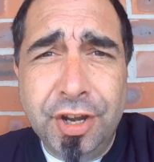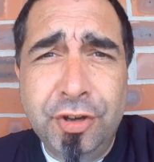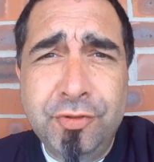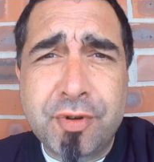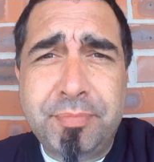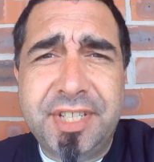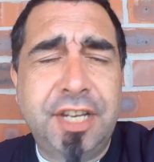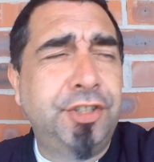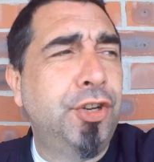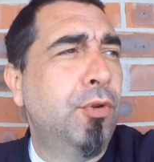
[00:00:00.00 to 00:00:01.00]
season. I'm not
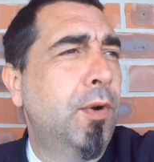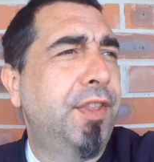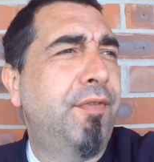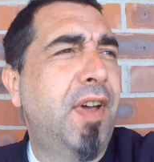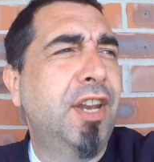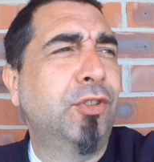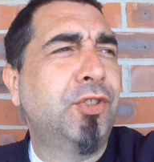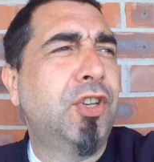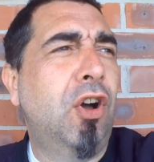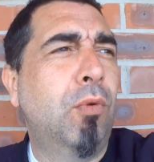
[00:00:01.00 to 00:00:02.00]
100% sure what the final
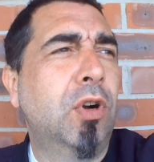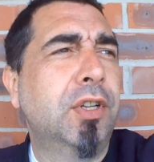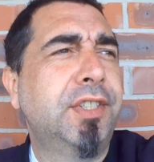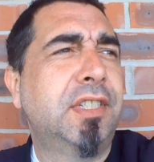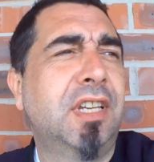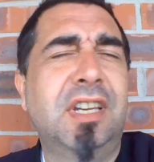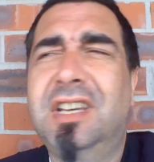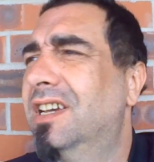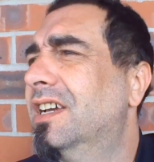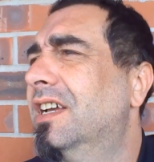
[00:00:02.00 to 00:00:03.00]
score was.
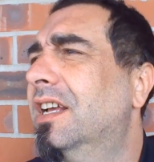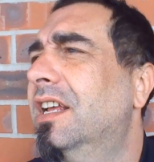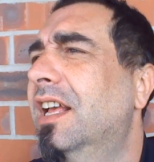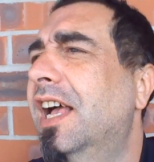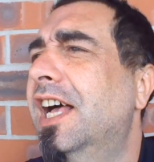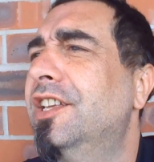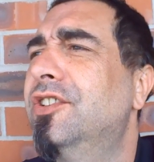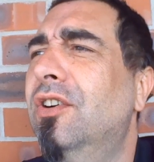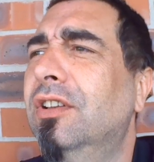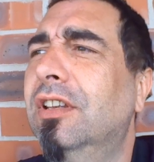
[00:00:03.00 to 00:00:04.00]
I
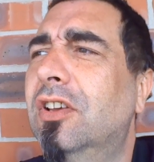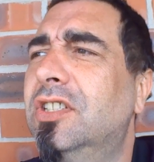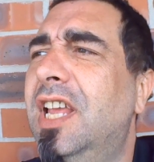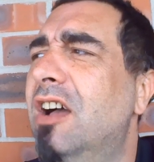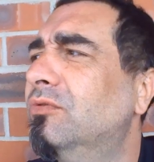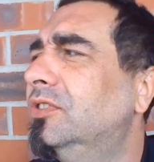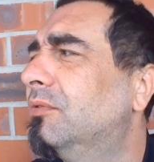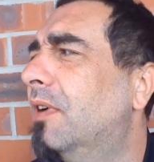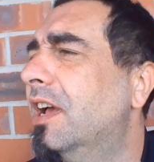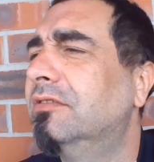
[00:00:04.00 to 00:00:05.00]
sort of lost count
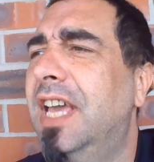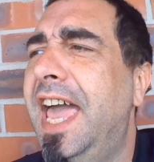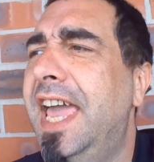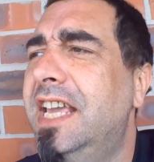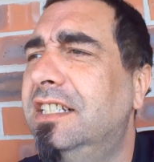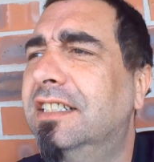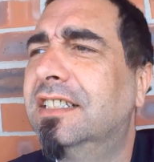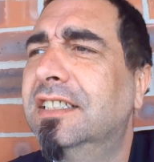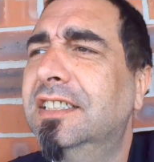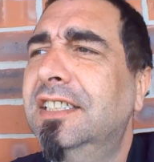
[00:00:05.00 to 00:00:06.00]
around 8.
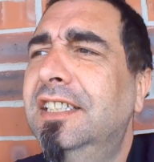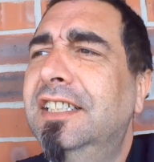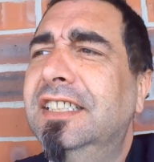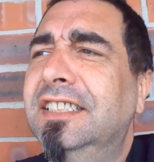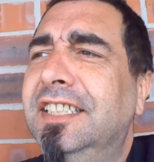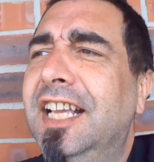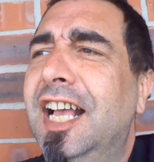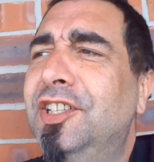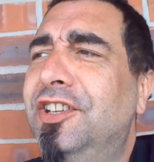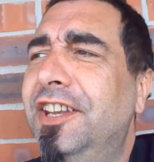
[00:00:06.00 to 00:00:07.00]
The
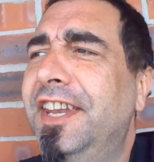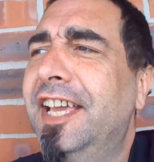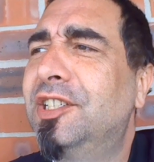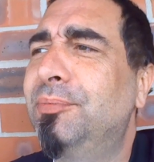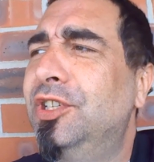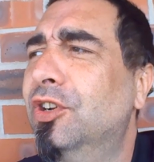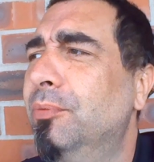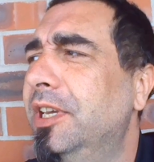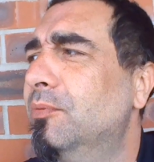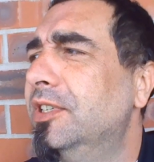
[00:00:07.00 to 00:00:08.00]
guy stood next to me
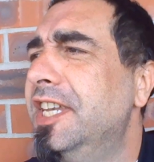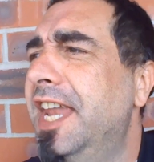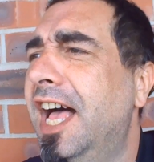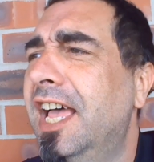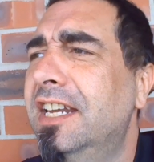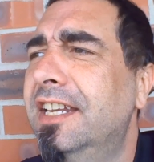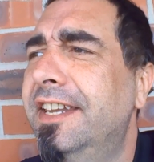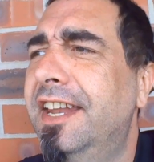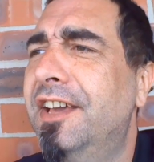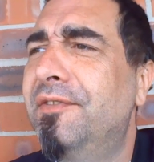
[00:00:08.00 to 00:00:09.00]
told me it was 9,
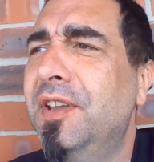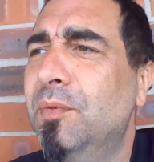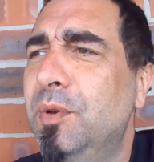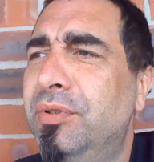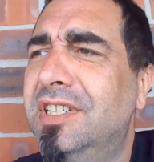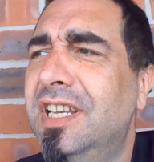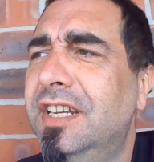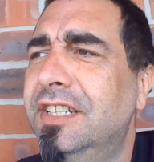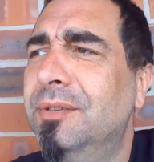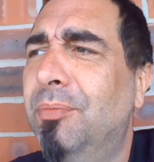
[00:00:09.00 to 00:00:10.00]
and then I think we
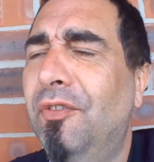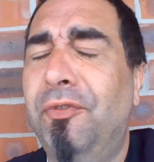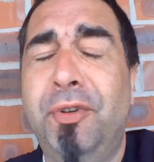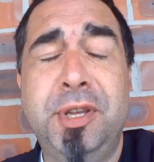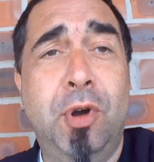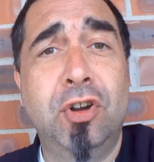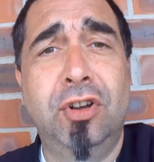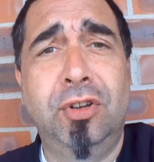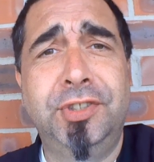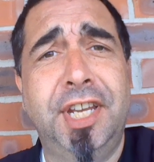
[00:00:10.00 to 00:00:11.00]
proceeded to put 3 more
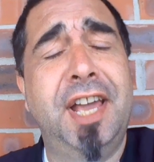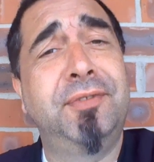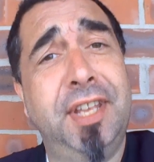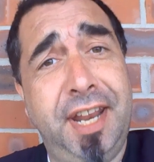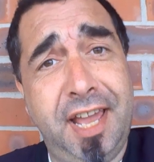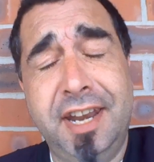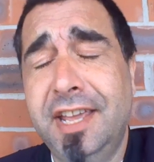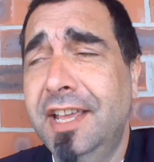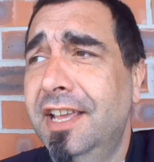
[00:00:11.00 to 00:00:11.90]
goals in after that.